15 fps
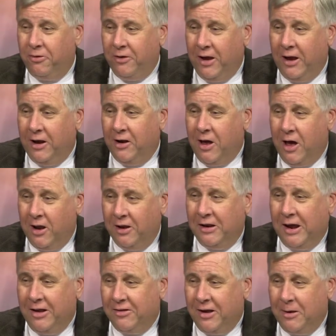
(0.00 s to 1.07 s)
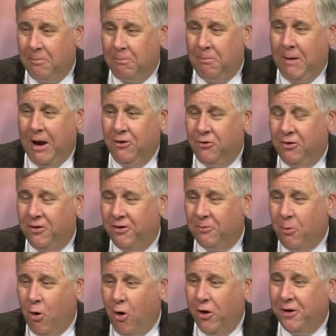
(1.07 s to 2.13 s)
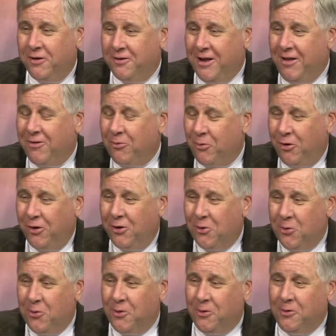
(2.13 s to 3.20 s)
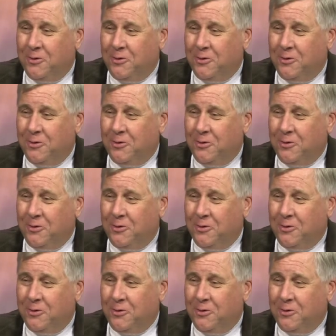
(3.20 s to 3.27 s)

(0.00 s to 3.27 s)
and holidays and patriotism, all that's really cool.